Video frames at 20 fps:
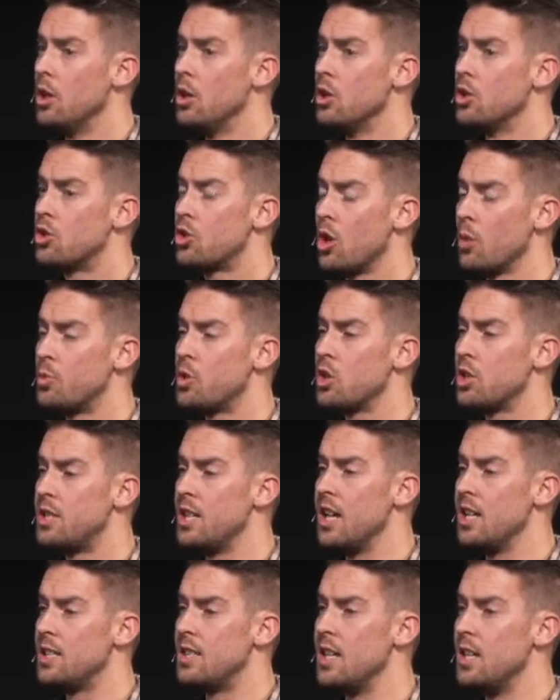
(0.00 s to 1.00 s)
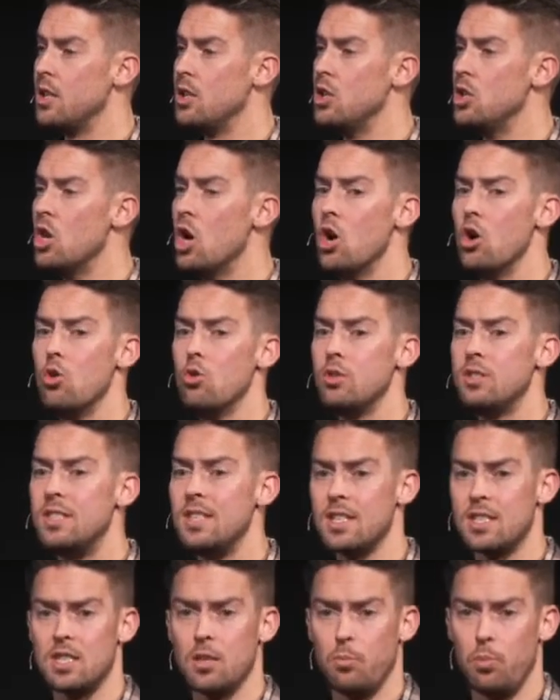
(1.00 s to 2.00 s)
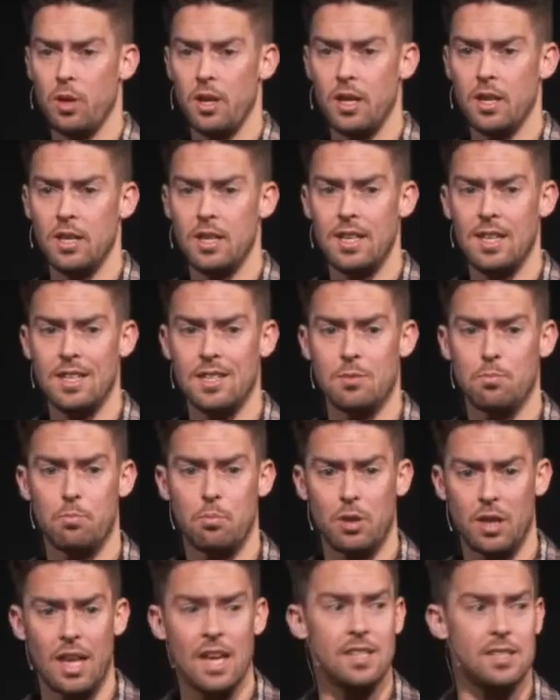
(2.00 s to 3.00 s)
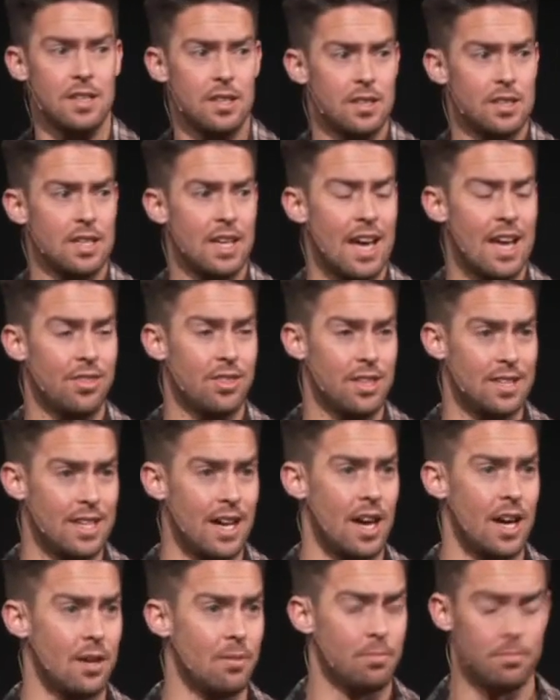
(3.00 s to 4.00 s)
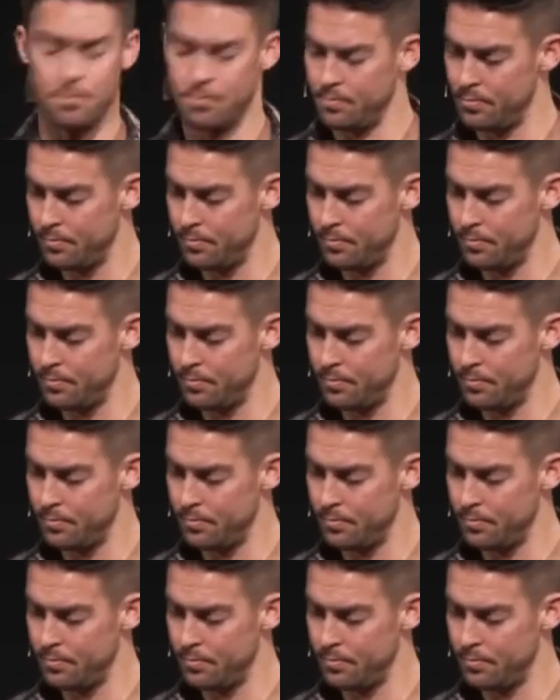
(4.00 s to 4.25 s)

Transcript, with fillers: Scripture says that no discipline is pleasant at the time,